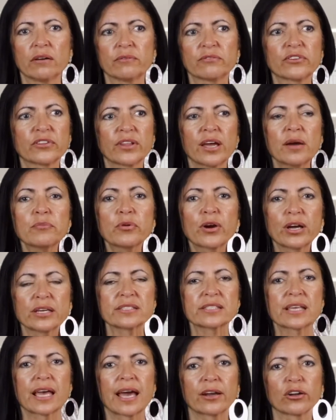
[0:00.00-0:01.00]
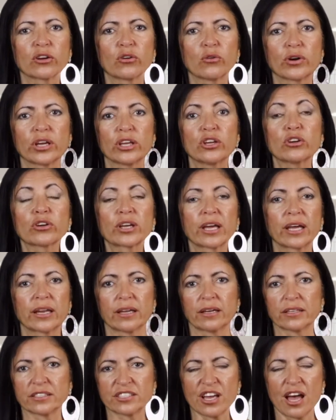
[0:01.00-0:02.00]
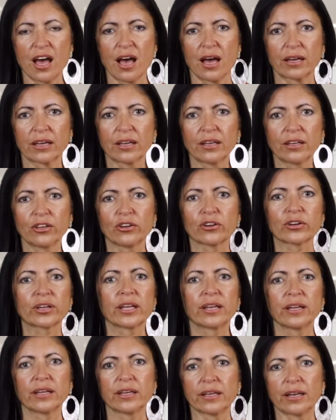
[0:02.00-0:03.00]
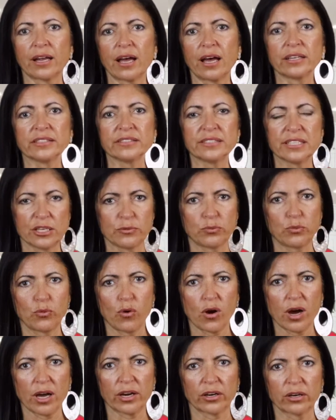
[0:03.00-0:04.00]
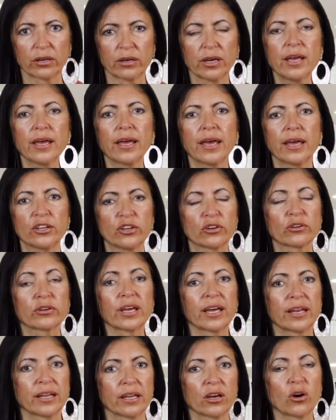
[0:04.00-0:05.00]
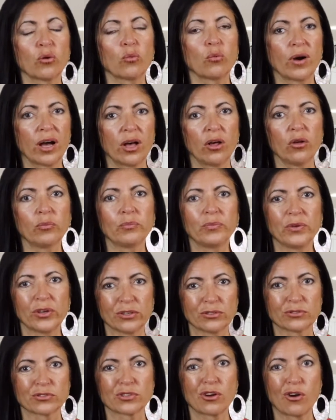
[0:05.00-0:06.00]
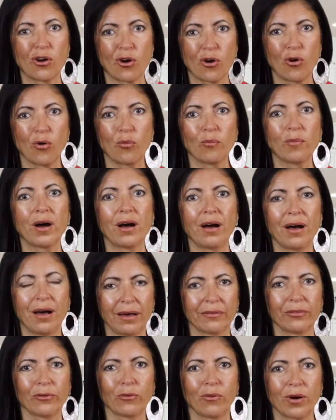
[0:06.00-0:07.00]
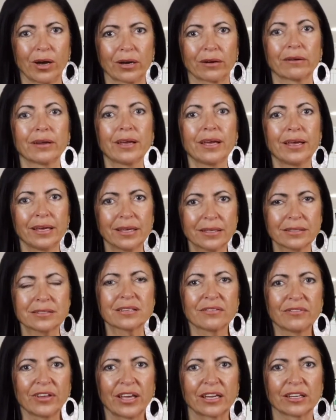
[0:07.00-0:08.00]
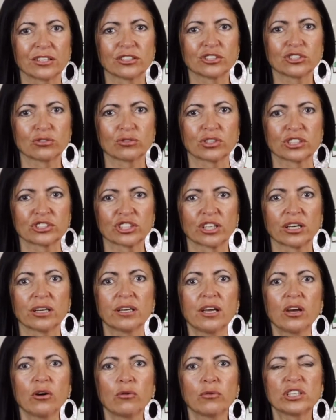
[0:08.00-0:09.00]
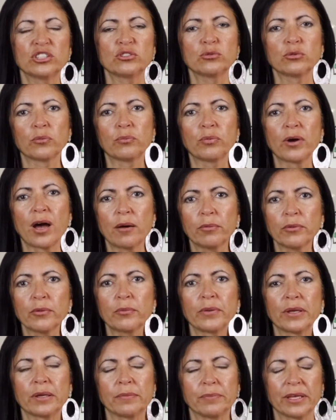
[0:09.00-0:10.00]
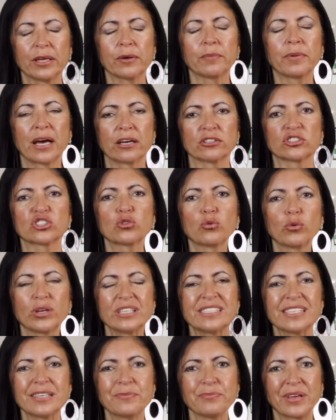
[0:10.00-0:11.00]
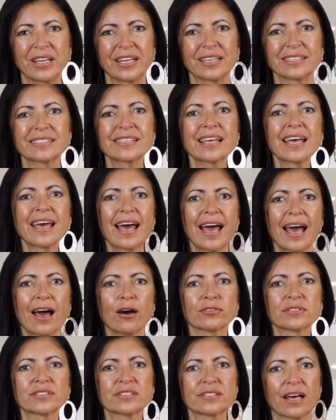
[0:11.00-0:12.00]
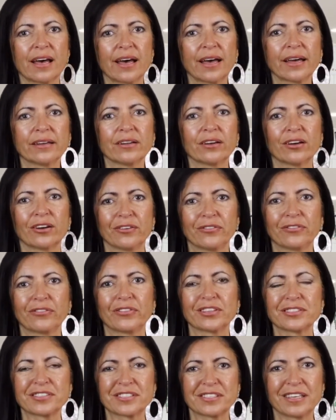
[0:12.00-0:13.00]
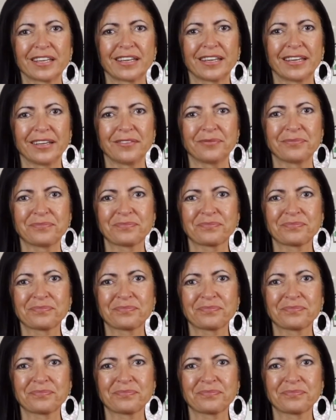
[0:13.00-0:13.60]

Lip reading: For that price category, you're getting a dock, you're getting it on deep water, and you're getting a well-built home on the water in Savannah, Georgia, which will probably be about 20 minutes outside of the city.